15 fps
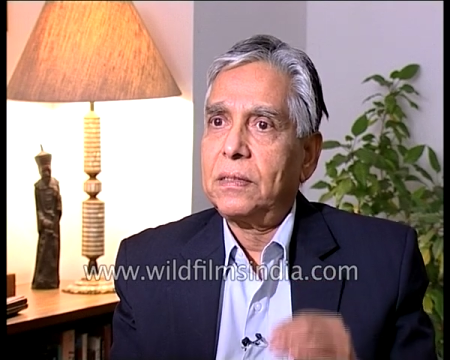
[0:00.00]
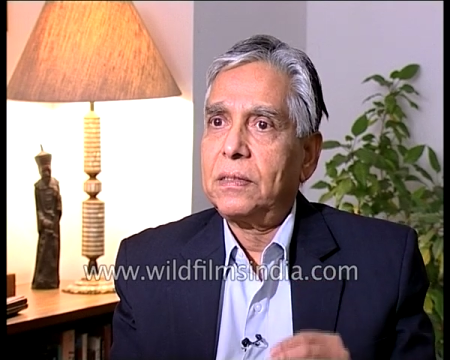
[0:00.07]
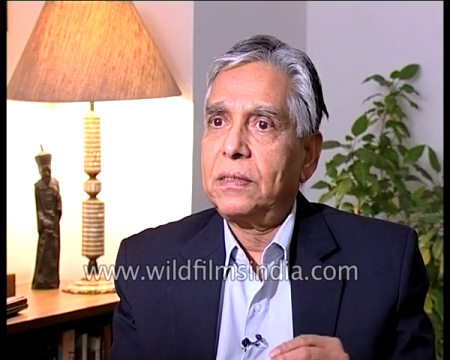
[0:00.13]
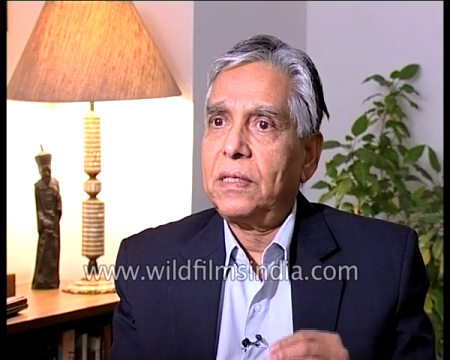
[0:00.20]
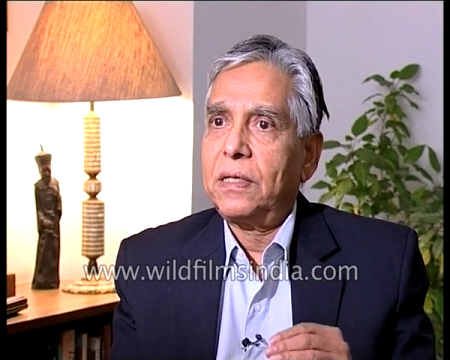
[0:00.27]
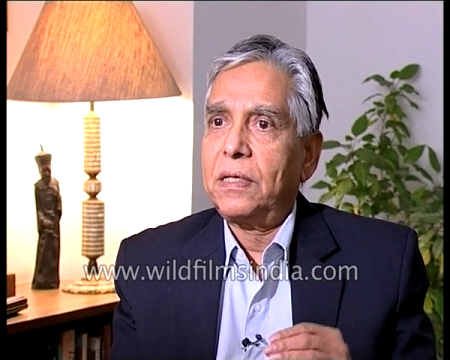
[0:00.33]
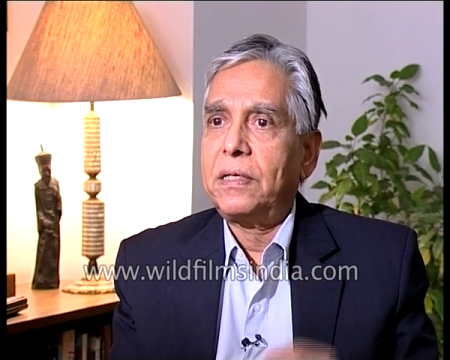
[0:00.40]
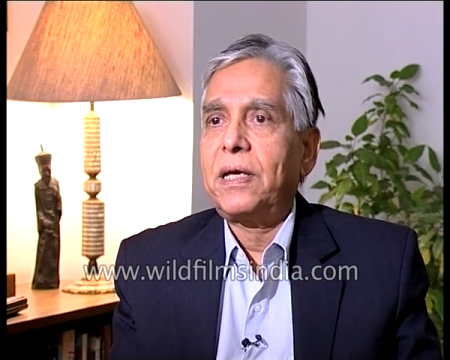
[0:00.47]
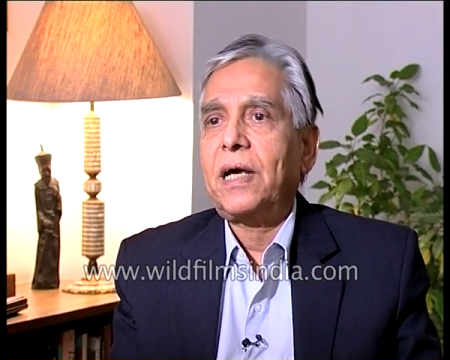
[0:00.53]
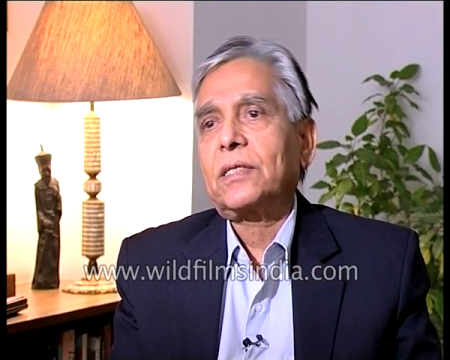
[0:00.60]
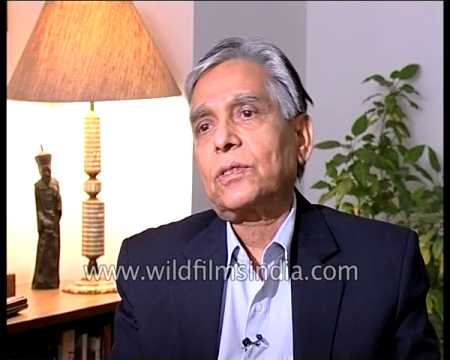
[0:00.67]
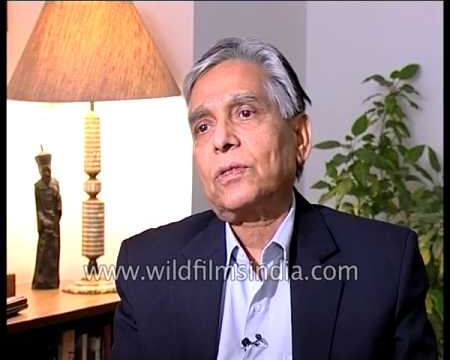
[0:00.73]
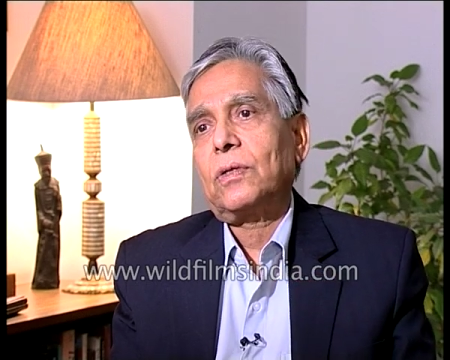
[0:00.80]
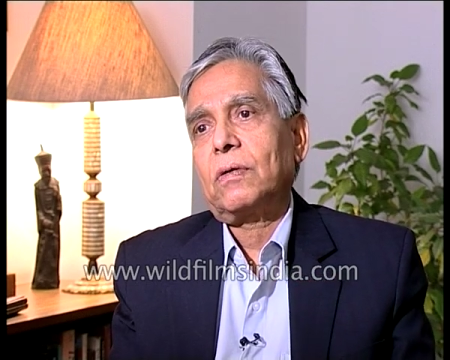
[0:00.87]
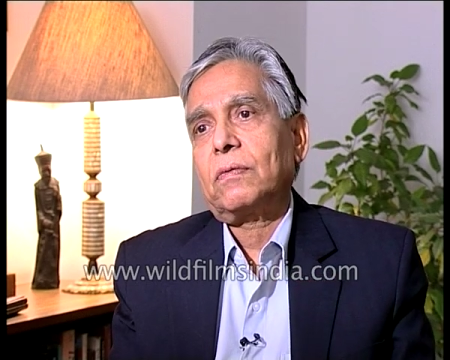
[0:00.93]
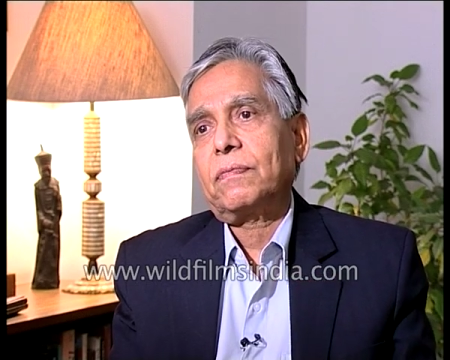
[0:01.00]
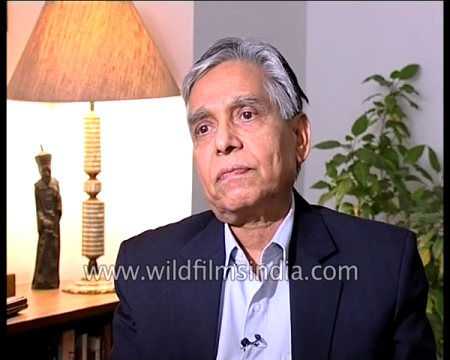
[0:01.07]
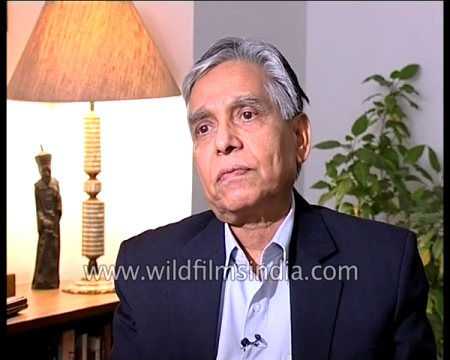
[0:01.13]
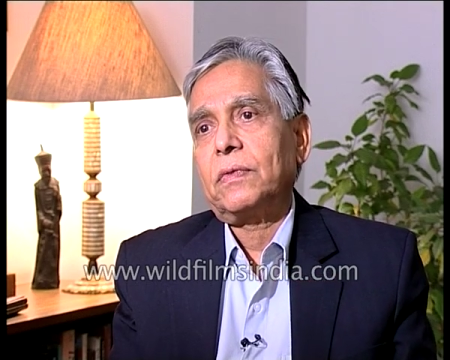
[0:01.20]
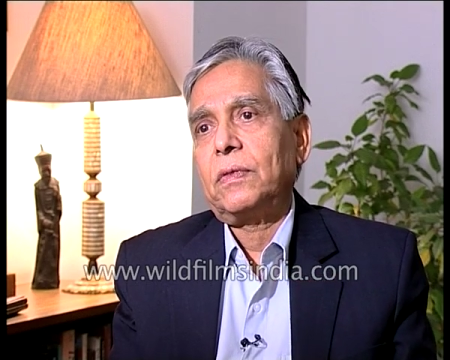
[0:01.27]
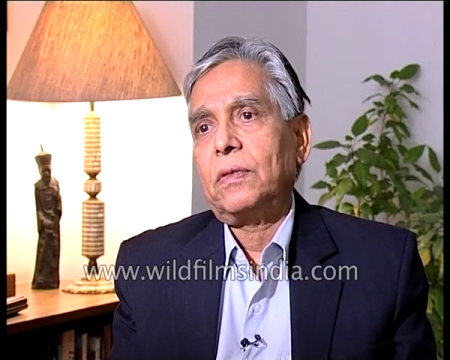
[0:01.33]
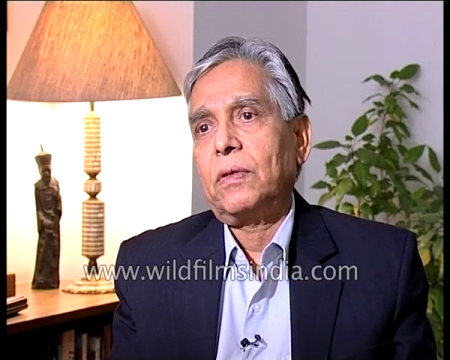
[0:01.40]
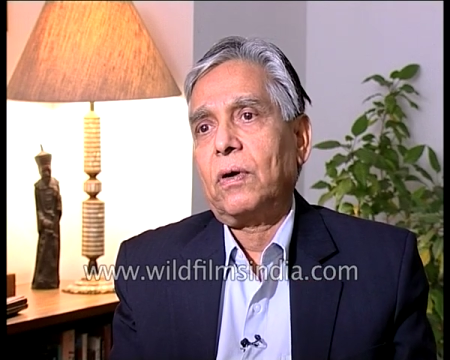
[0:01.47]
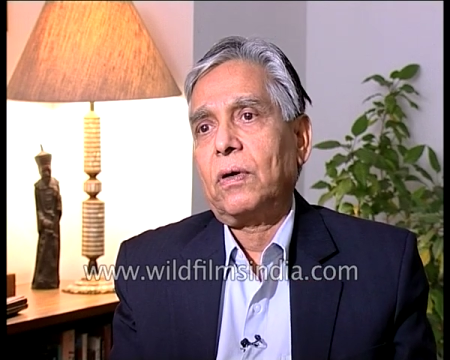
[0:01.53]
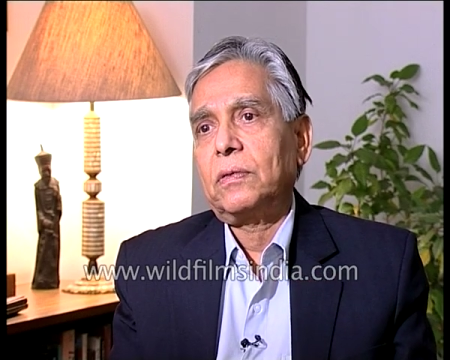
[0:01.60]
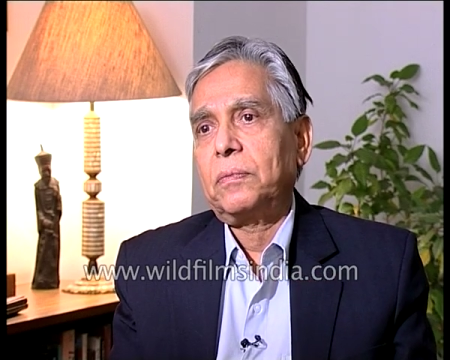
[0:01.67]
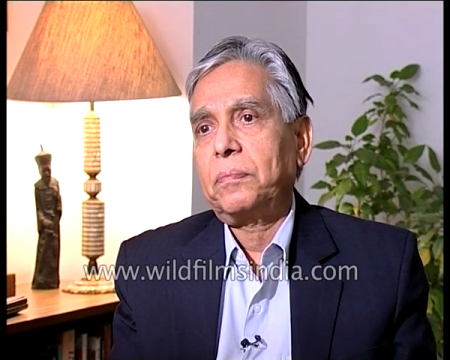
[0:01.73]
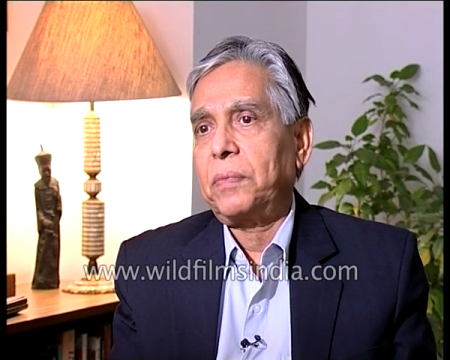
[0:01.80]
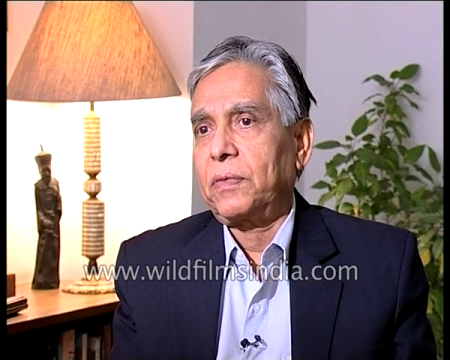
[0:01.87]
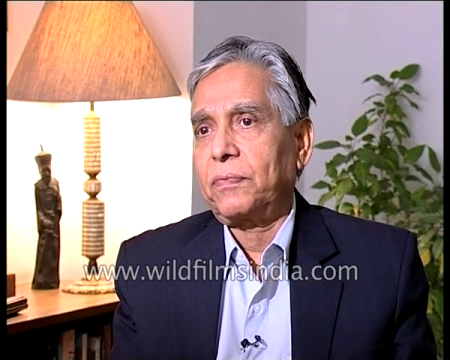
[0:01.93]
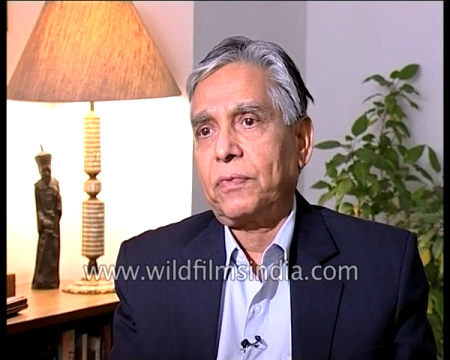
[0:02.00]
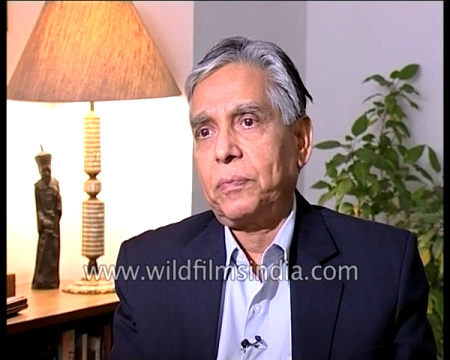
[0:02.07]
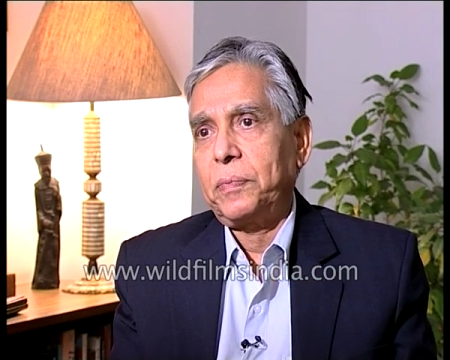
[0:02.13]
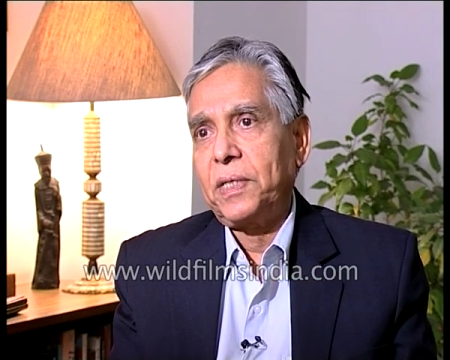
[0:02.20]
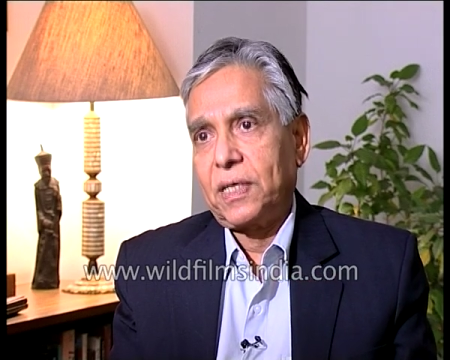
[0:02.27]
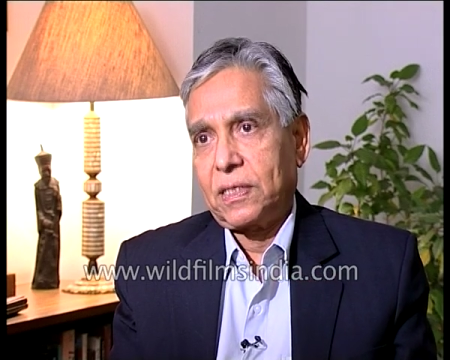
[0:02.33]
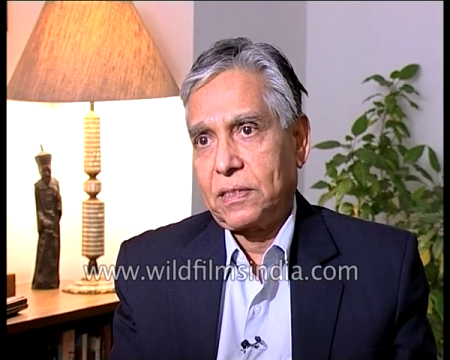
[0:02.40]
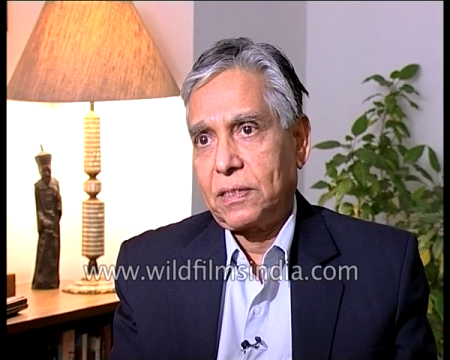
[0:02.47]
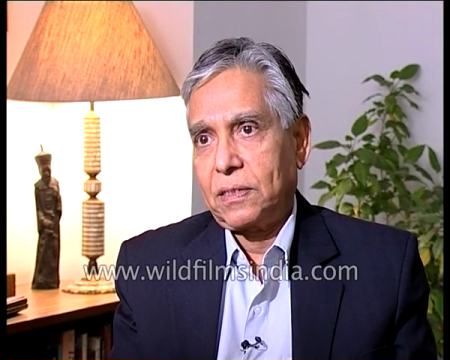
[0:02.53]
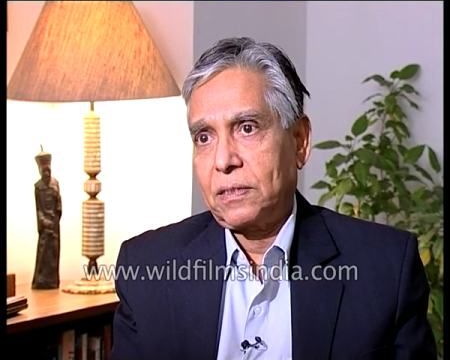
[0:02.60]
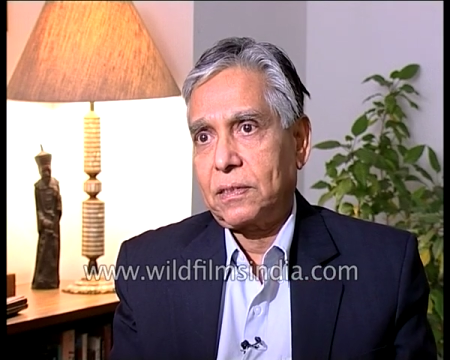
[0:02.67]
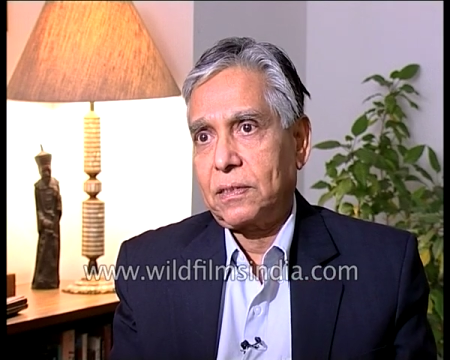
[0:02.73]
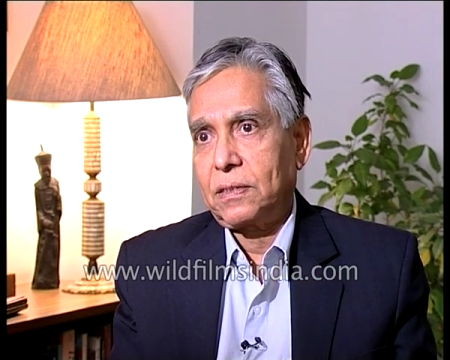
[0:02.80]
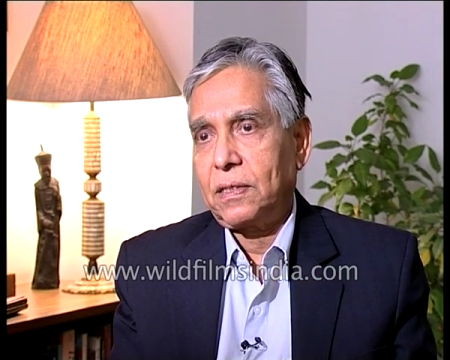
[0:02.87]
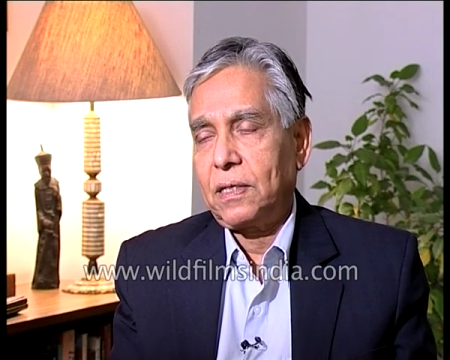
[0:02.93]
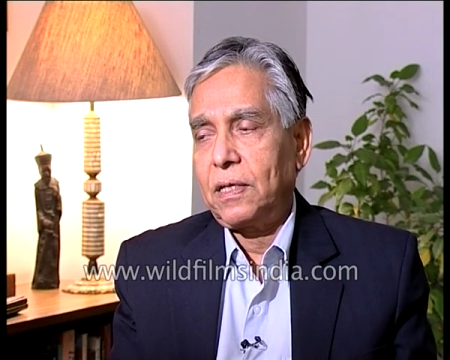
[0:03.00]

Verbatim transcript: the reduction of non-performing assets.